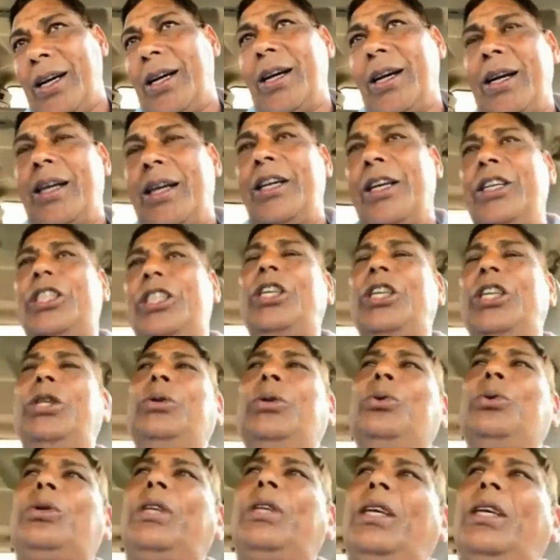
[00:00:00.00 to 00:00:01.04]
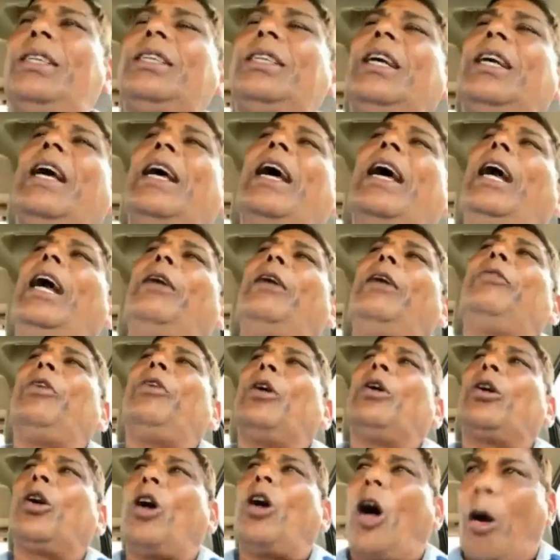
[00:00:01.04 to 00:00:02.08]
institutions, and for
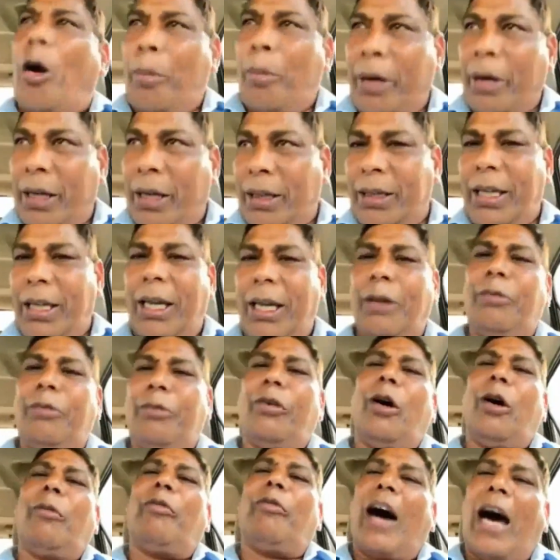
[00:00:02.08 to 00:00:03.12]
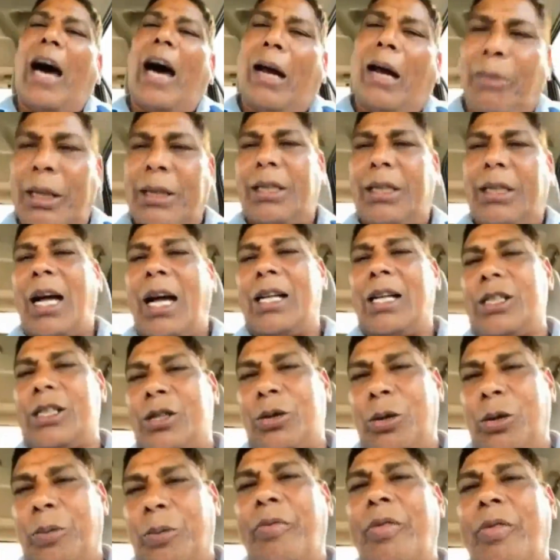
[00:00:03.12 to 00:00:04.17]
government and for farmers also.
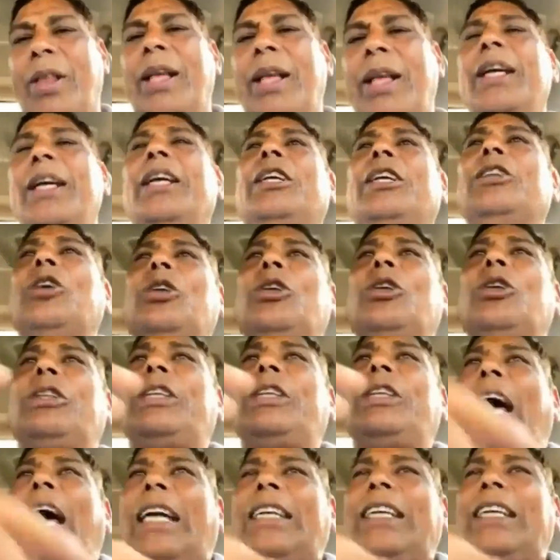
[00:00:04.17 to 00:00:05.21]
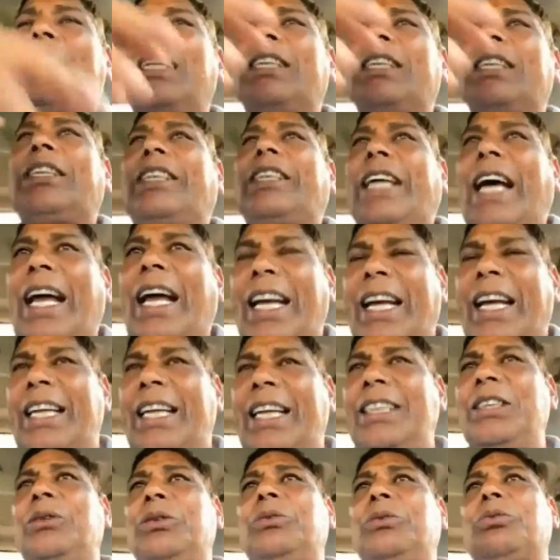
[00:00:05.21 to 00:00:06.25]
So that's the challenge.
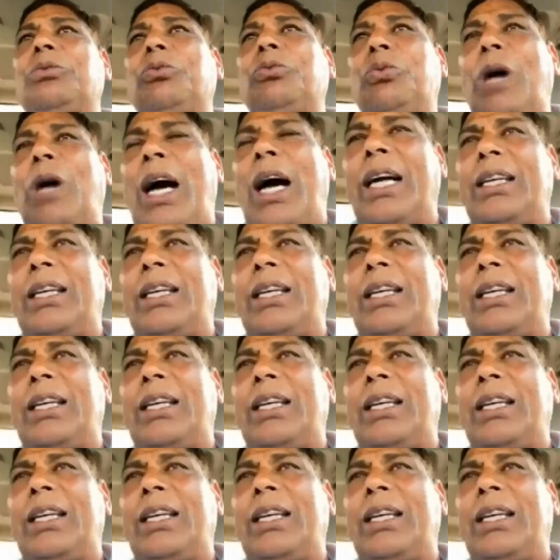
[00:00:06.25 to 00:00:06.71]
What